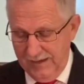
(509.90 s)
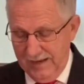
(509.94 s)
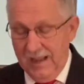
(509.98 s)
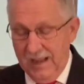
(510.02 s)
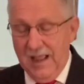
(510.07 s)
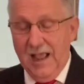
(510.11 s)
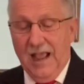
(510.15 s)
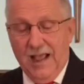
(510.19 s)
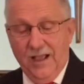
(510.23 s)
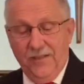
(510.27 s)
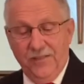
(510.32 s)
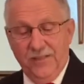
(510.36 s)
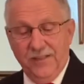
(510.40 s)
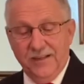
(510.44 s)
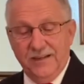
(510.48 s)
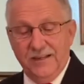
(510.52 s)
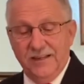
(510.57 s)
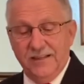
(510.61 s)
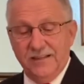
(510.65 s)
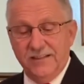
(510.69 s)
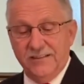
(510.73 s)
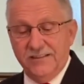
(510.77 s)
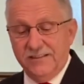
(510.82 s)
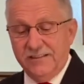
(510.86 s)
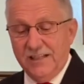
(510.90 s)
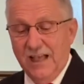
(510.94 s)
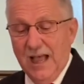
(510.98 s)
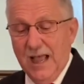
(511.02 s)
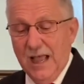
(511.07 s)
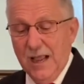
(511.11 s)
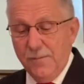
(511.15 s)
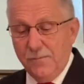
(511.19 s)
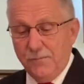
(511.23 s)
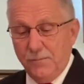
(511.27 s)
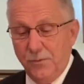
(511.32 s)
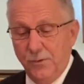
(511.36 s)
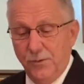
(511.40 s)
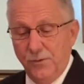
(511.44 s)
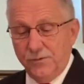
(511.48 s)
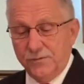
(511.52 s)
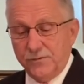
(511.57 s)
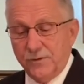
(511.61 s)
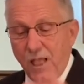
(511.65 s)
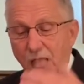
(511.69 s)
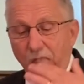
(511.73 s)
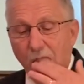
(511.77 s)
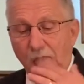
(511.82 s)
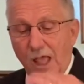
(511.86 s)
And the
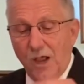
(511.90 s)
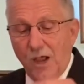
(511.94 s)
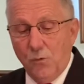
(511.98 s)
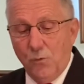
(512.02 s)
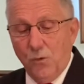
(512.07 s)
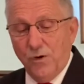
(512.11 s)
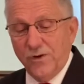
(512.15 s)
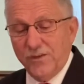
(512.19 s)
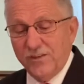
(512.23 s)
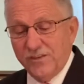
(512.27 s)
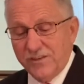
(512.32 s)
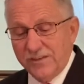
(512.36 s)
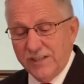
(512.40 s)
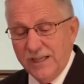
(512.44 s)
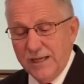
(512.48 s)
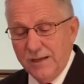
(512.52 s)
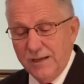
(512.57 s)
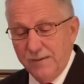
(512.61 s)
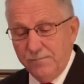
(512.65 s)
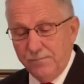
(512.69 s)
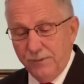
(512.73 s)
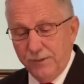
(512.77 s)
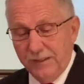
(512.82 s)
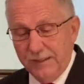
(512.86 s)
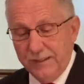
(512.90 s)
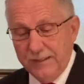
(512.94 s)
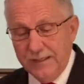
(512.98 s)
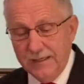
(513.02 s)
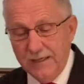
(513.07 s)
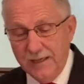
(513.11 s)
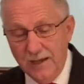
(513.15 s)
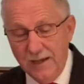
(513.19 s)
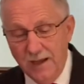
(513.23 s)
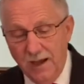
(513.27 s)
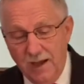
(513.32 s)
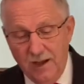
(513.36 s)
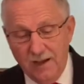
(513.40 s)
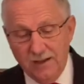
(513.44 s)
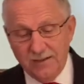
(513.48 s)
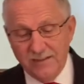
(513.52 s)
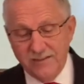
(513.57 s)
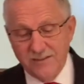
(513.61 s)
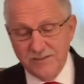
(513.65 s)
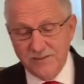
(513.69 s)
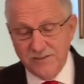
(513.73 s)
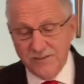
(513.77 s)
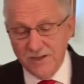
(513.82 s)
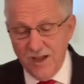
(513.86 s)
disciples were simply
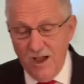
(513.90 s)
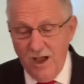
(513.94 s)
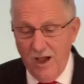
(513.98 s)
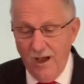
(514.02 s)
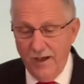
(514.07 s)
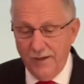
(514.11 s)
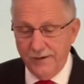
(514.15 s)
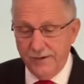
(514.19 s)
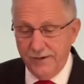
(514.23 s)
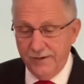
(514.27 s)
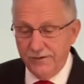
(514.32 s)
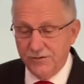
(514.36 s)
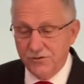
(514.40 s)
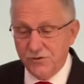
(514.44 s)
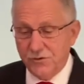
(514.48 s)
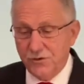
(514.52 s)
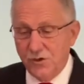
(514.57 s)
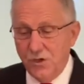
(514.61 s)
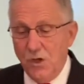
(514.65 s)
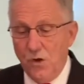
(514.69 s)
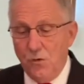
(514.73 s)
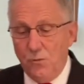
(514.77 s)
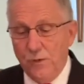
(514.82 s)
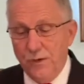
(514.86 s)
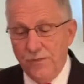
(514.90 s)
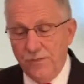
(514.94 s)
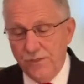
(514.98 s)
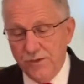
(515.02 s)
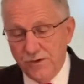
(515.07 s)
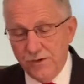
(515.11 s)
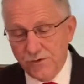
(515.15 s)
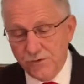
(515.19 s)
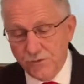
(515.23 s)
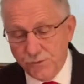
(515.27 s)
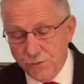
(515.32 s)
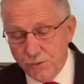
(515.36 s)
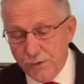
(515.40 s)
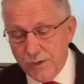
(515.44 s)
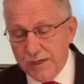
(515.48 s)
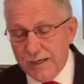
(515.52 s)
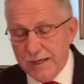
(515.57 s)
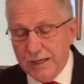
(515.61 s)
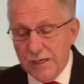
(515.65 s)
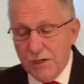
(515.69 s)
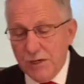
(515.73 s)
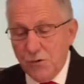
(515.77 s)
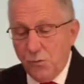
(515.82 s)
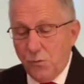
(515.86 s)
astonished when the
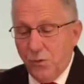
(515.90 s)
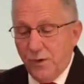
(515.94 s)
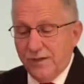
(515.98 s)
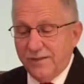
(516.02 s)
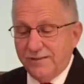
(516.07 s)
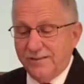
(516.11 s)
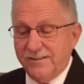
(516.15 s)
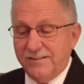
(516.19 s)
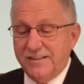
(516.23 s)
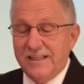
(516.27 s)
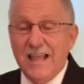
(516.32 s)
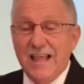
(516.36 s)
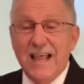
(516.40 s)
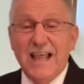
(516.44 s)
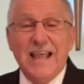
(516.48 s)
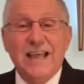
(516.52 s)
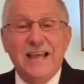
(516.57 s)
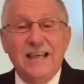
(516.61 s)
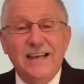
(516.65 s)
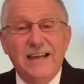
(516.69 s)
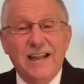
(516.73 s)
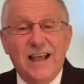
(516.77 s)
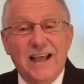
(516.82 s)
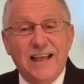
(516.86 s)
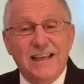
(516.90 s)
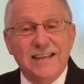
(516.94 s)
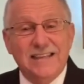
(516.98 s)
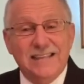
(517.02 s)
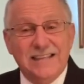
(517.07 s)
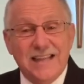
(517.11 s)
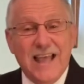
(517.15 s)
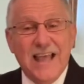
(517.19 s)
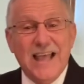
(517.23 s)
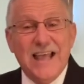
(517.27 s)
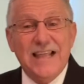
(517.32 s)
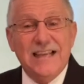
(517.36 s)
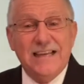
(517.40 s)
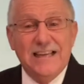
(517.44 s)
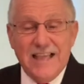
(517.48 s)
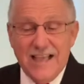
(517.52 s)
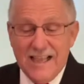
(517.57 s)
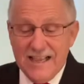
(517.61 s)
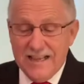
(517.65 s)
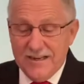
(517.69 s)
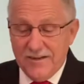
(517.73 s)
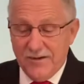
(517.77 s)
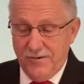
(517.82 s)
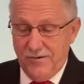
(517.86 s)
tree was dead a day
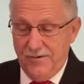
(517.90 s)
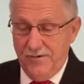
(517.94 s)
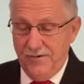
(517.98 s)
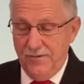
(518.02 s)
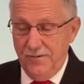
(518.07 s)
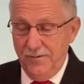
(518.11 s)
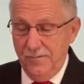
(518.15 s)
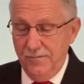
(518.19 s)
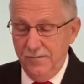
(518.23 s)
later.